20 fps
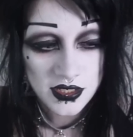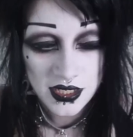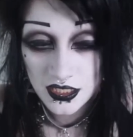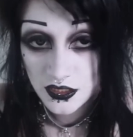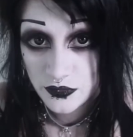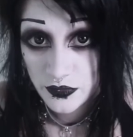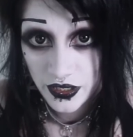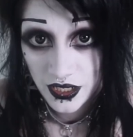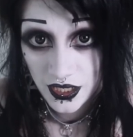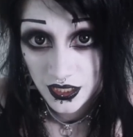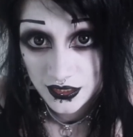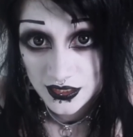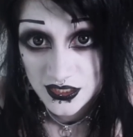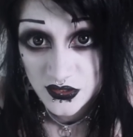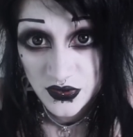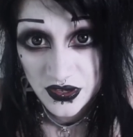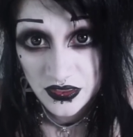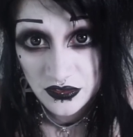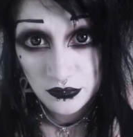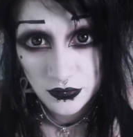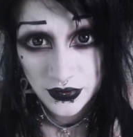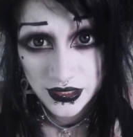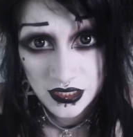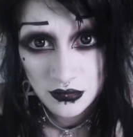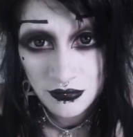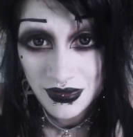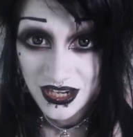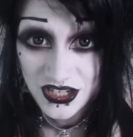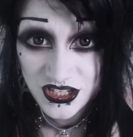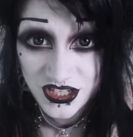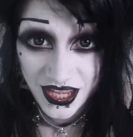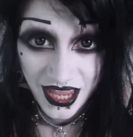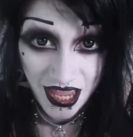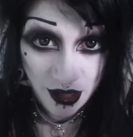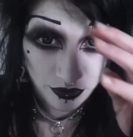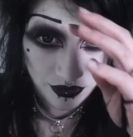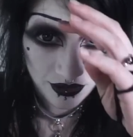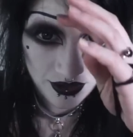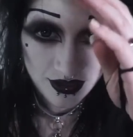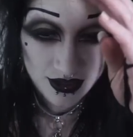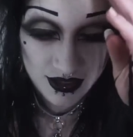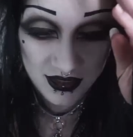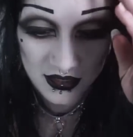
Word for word: next part is where the real magic happens.